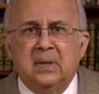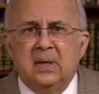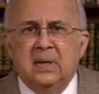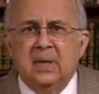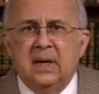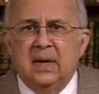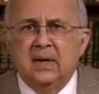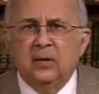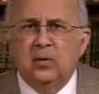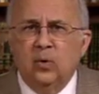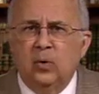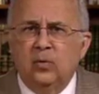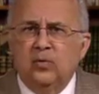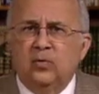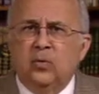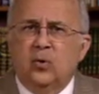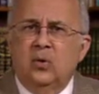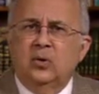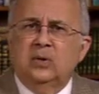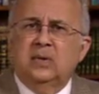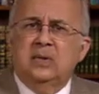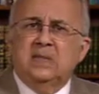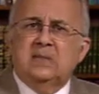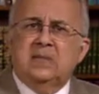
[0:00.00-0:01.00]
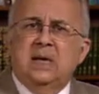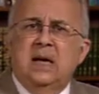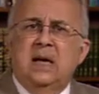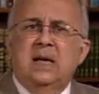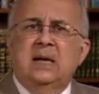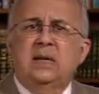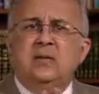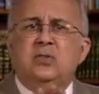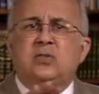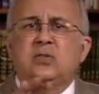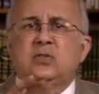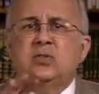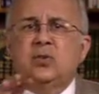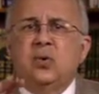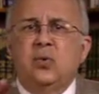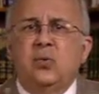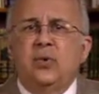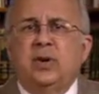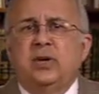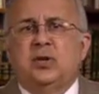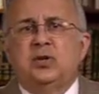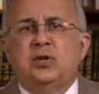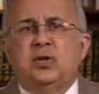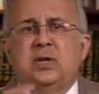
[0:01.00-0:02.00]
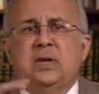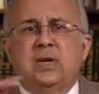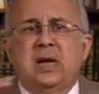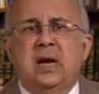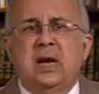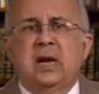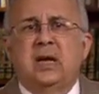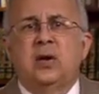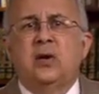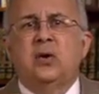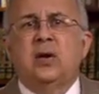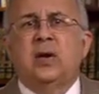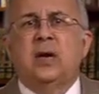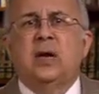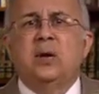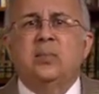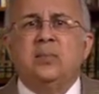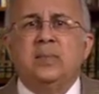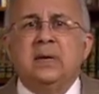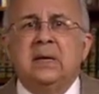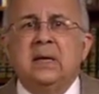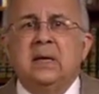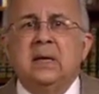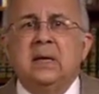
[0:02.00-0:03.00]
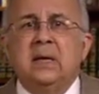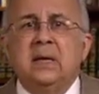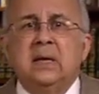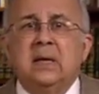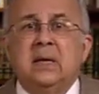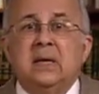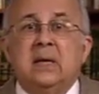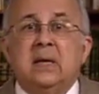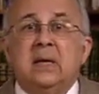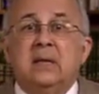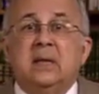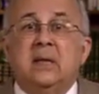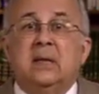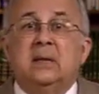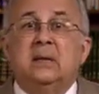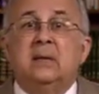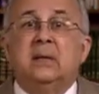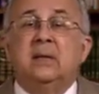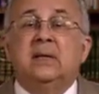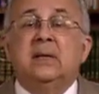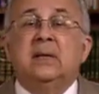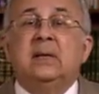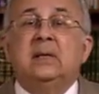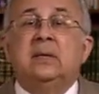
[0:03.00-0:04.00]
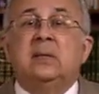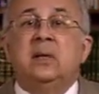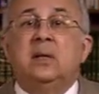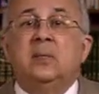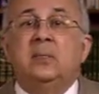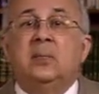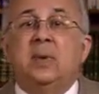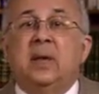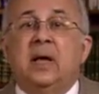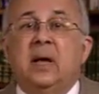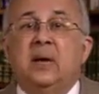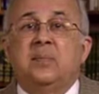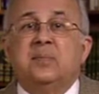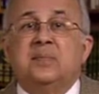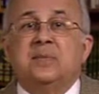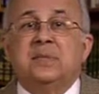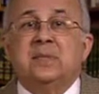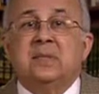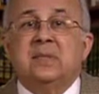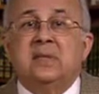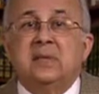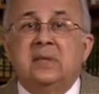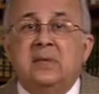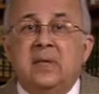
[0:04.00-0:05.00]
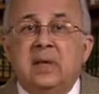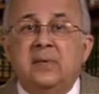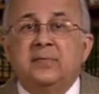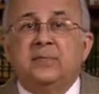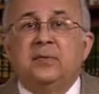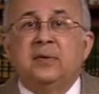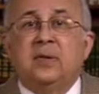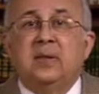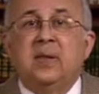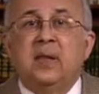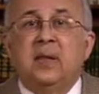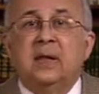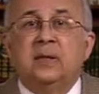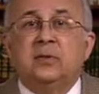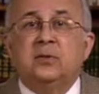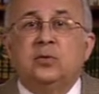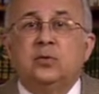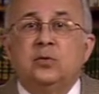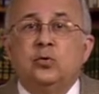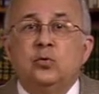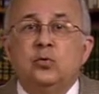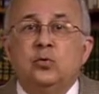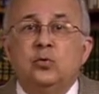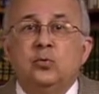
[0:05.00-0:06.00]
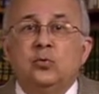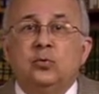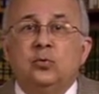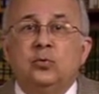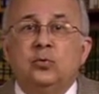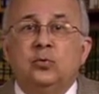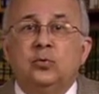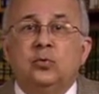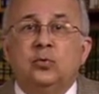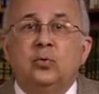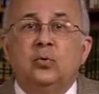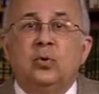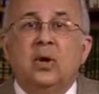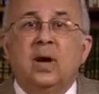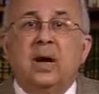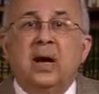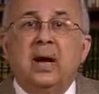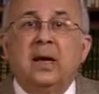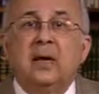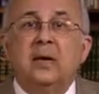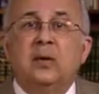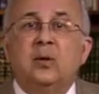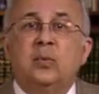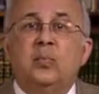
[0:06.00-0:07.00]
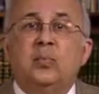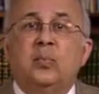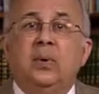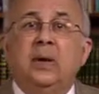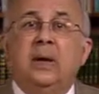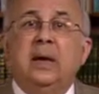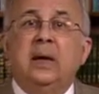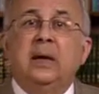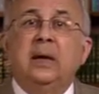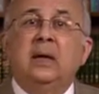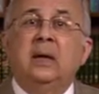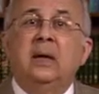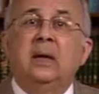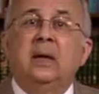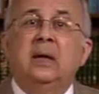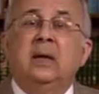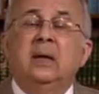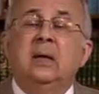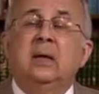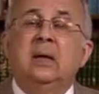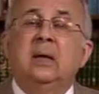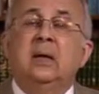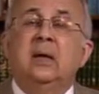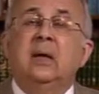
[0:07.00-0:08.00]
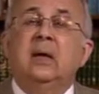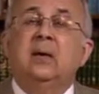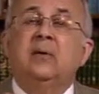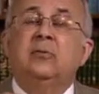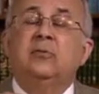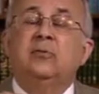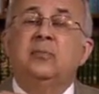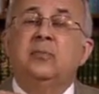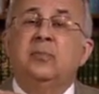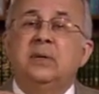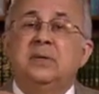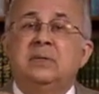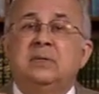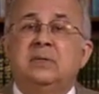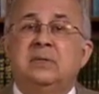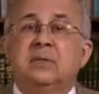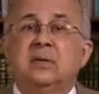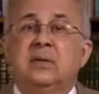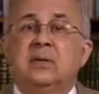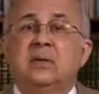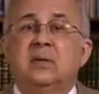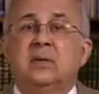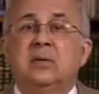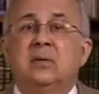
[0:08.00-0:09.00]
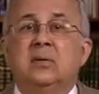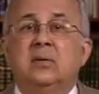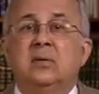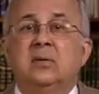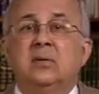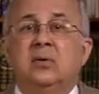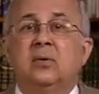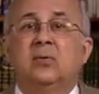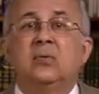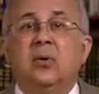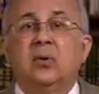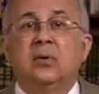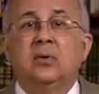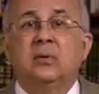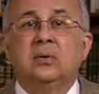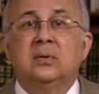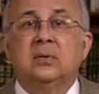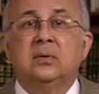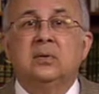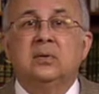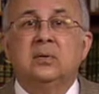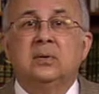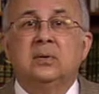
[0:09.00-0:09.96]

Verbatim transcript: And the overall design is so rich in allegorical meaning that the reader becomes deftly attuned to the higher plane of mystical thought.